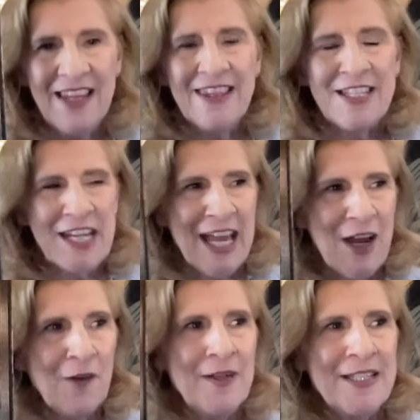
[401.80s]
The
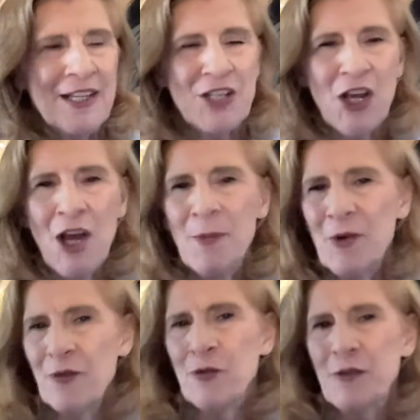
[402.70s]
tower is a time
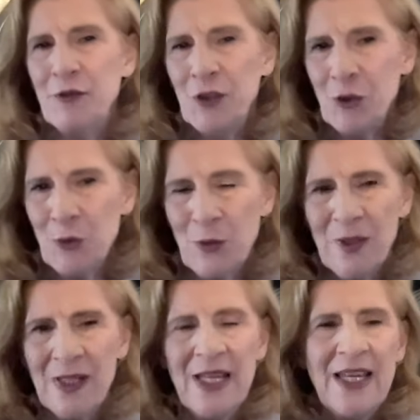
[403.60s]
of review,
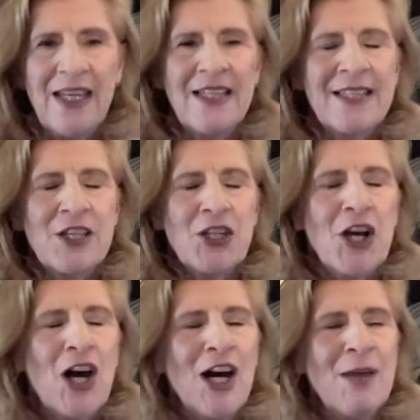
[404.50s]
it's a
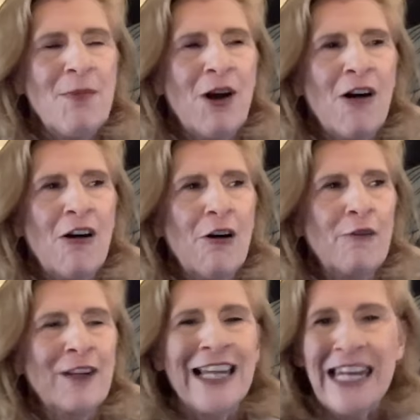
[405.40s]
time
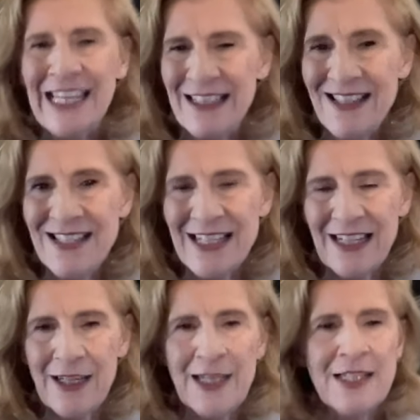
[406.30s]
of
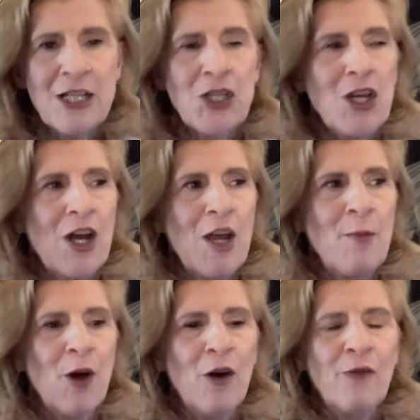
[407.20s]
cleansing, it's a time
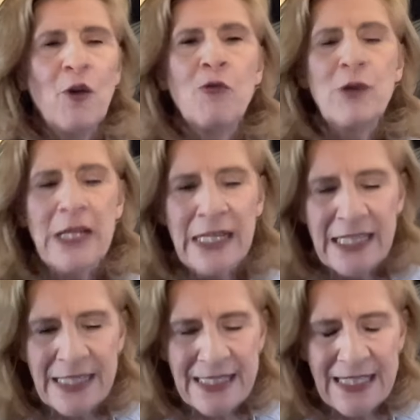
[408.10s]
of
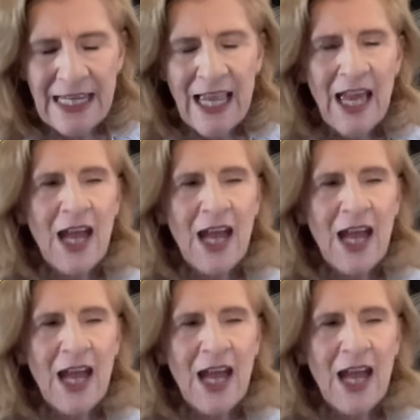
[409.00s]
releasing.